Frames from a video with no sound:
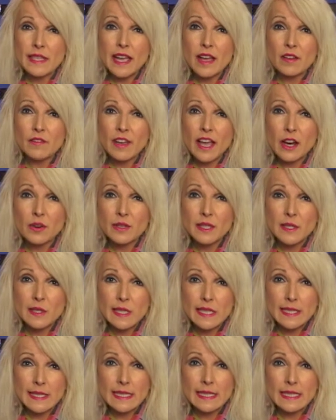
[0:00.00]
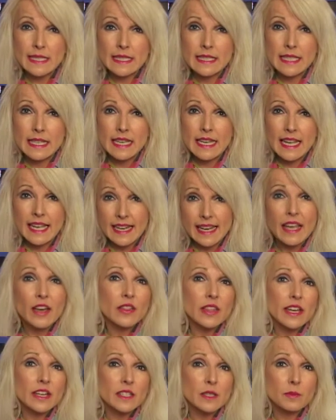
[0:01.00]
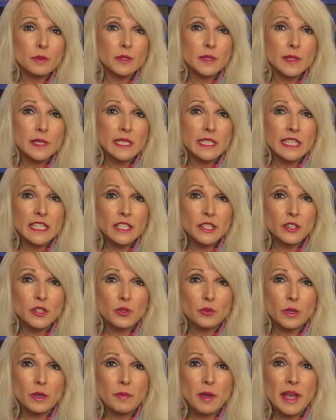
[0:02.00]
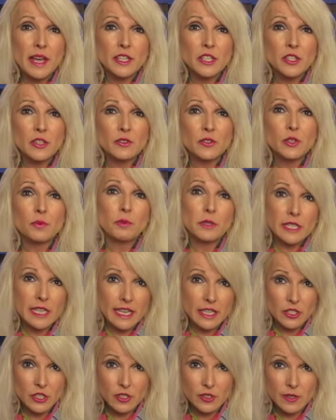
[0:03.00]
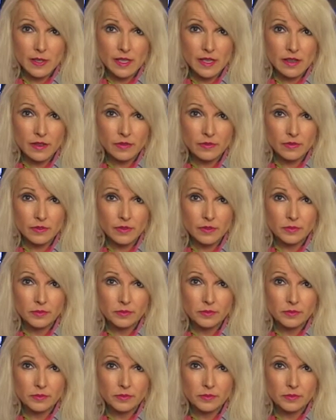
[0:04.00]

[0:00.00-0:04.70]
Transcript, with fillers: Nile virus season, and health experts continue to remind you to protect yourself.